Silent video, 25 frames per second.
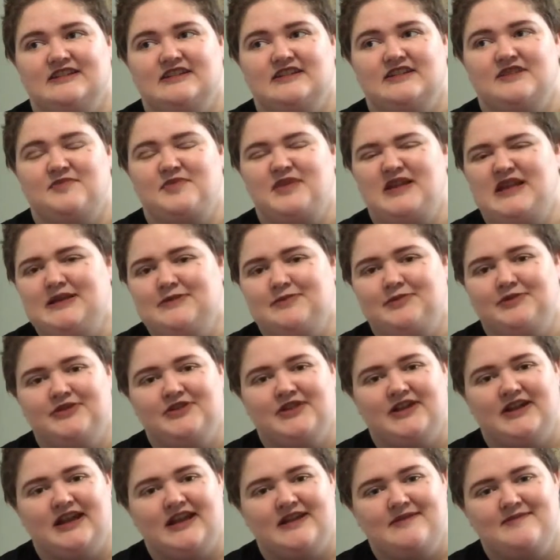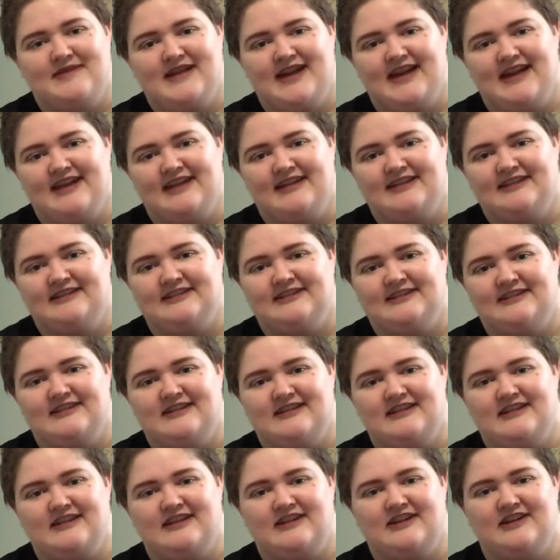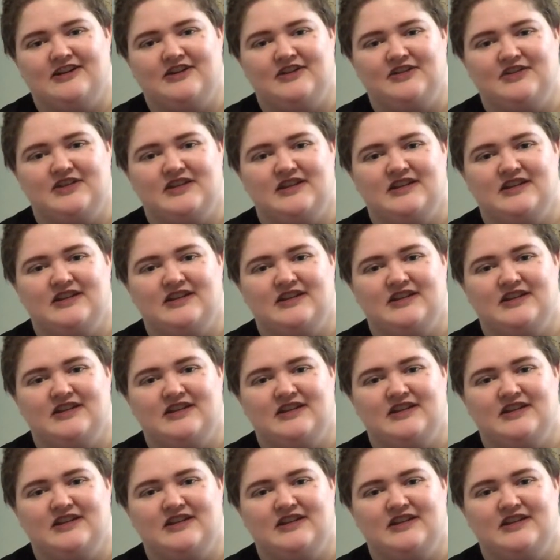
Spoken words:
the people that I met, you know,